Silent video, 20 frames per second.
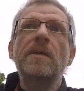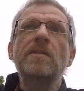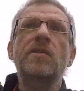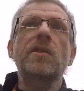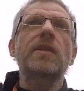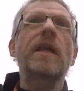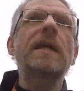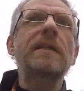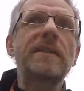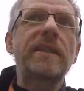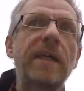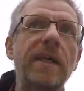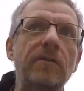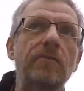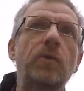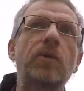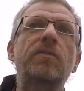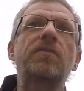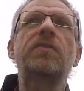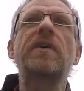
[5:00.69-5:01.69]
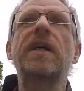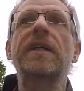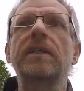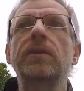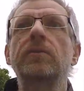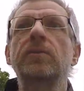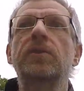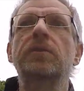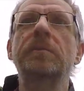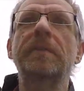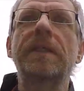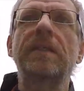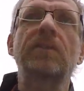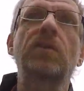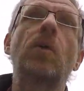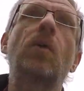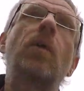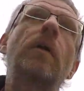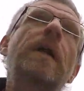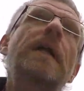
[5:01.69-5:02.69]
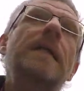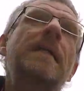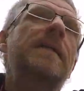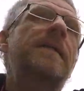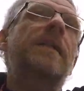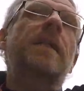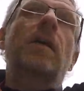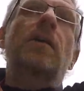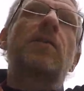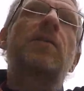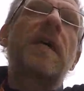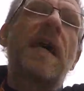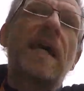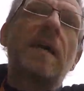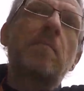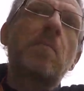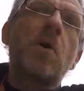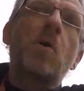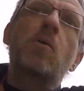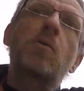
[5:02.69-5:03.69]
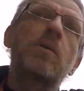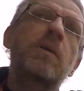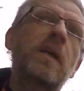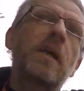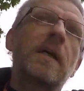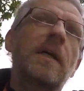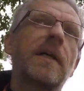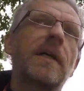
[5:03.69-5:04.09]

So that's kind of what fair use means. Or, you know, Techmoan